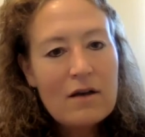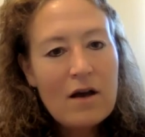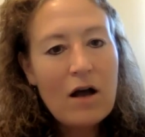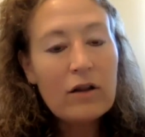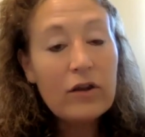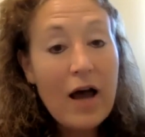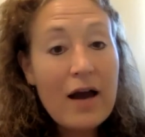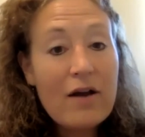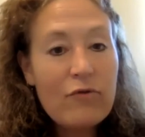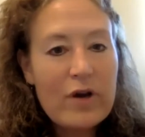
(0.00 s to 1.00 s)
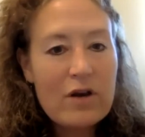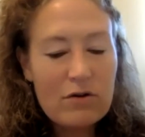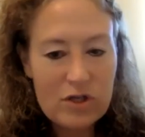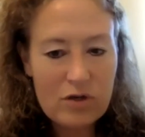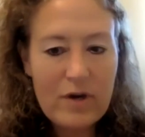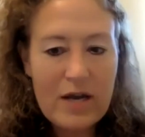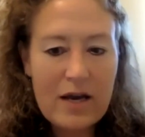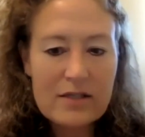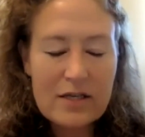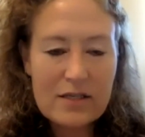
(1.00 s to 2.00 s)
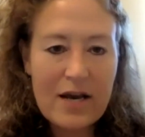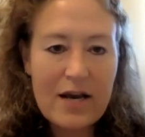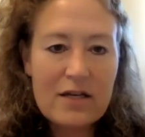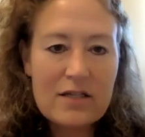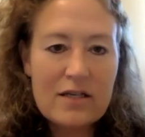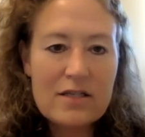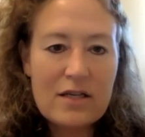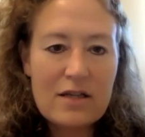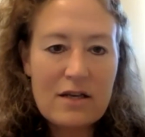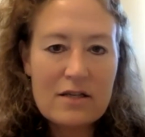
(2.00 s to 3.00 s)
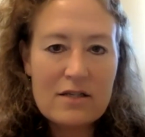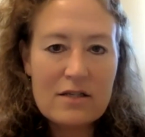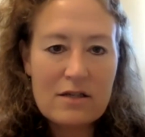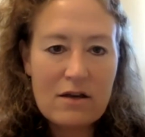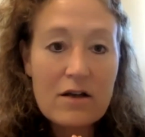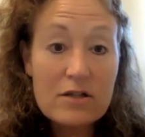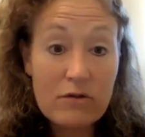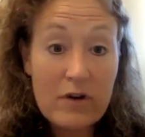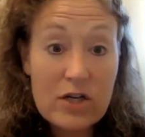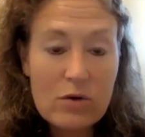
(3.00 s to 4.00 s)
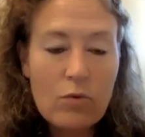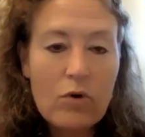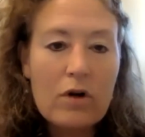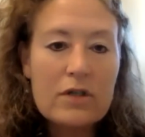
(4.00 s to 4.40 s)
A lot of what you're doing as a scientist in this conservation world